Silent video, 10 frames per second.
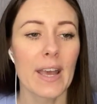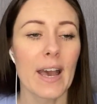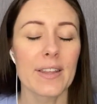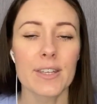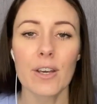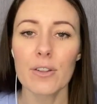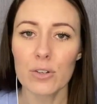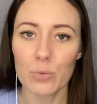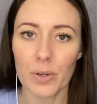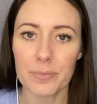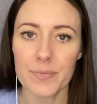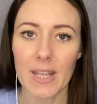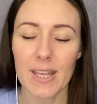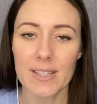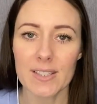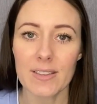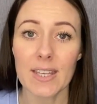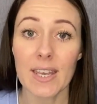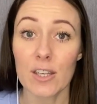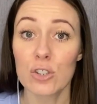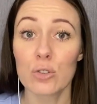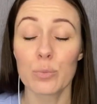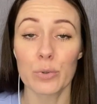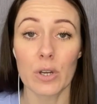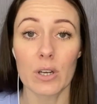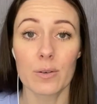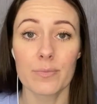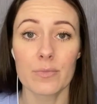And the other one is the angel prayer.